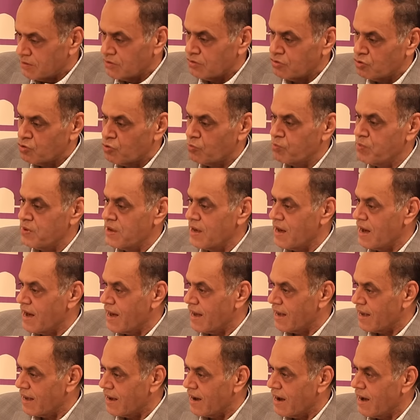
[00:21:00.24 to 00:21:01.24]

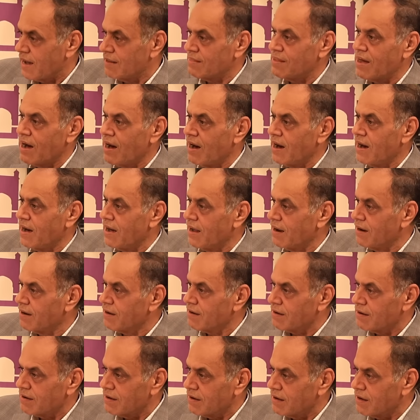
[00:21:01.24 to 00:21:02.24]
UPI,
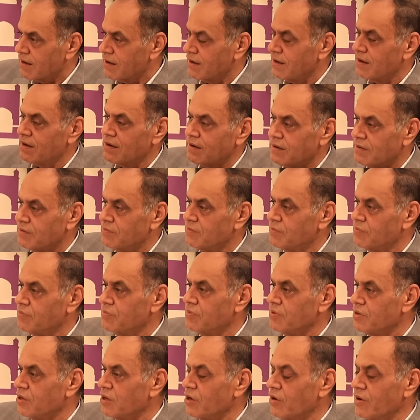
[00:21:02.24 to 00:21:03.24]
Aadhaar,
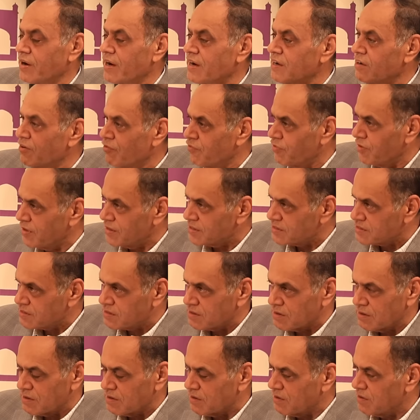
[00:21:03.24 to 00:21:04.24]
you know,
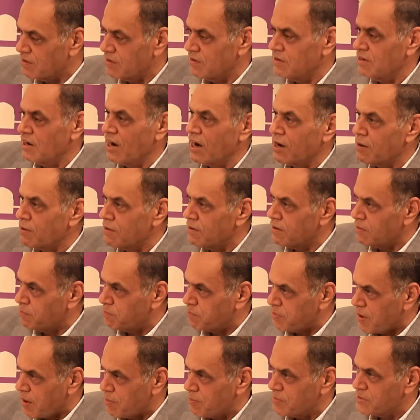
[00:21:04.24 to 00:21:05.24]
interface, direct
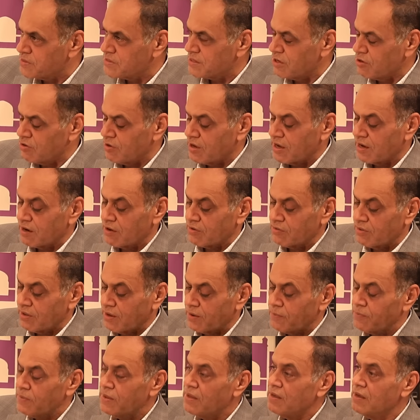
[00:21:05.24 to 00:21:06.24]
payments that you get out
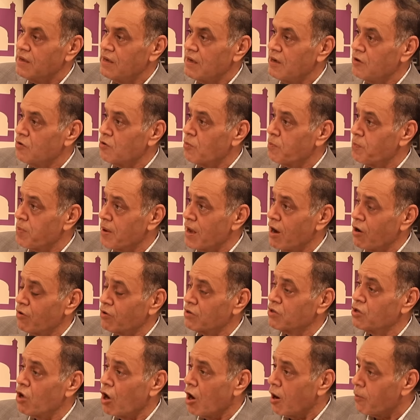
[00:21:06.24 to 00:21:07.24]
there. It will pay
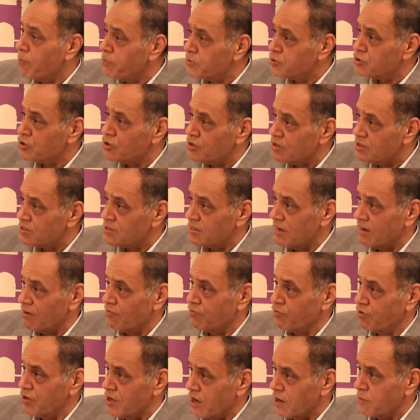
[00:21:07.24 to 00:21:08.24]
out in the opportunity
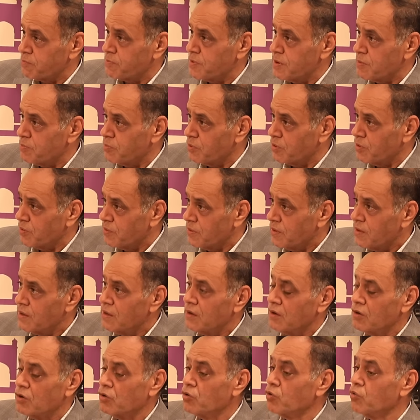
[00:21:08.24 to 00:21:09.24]
set for young people
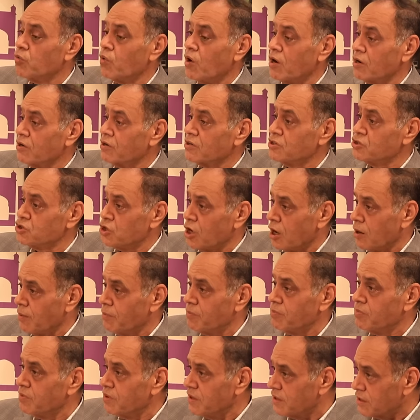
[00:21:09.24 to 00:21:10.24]
who want a
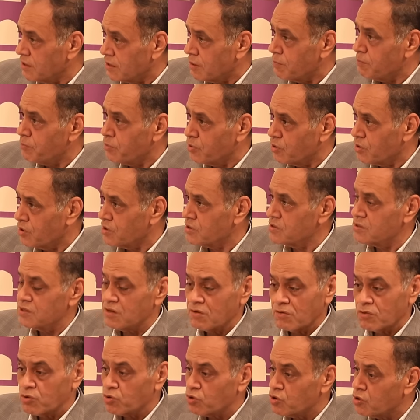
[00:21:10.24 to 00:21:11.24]
job in computers.
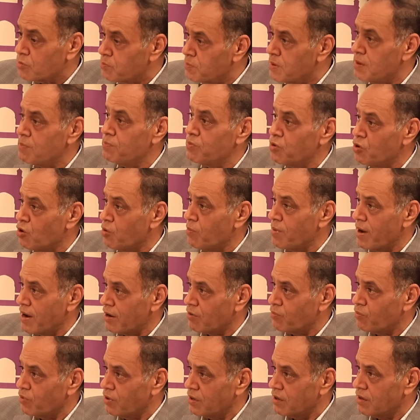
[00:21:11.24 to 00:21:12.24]
They do the BPO
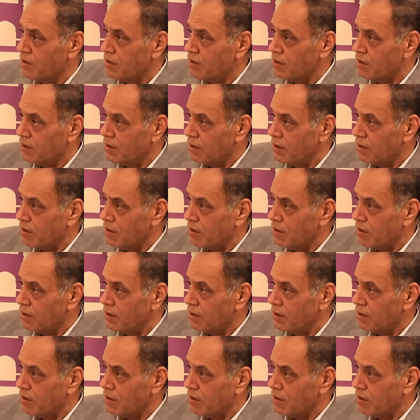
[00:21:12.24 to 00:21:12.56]
back work